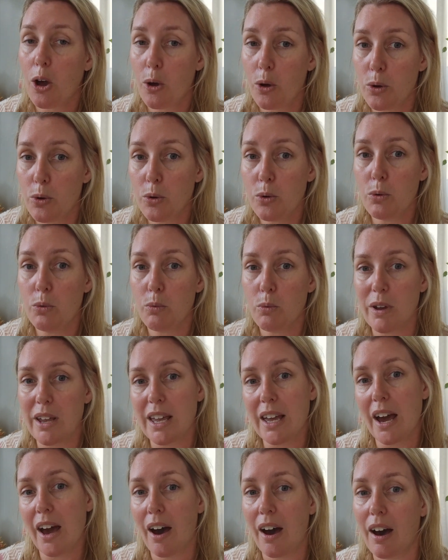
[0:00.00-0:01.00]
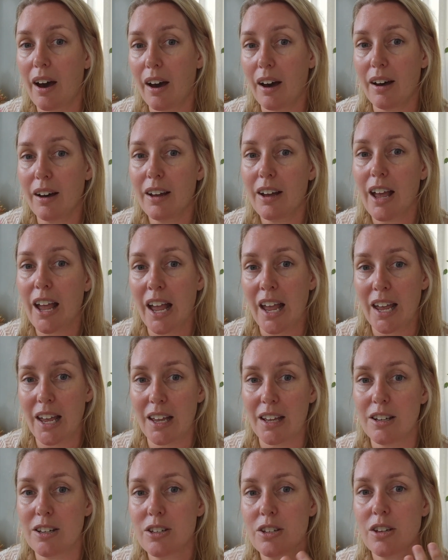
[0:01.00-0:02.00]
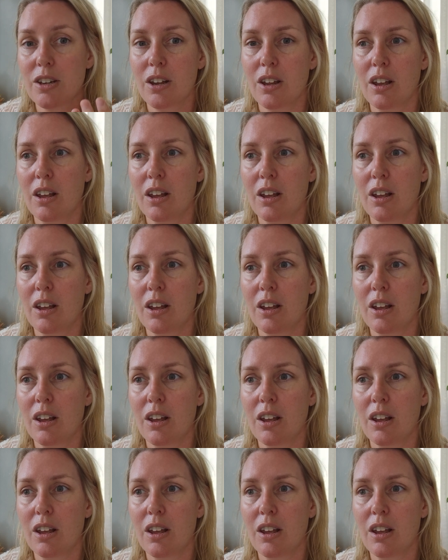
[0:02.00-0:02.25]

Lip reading: who we are and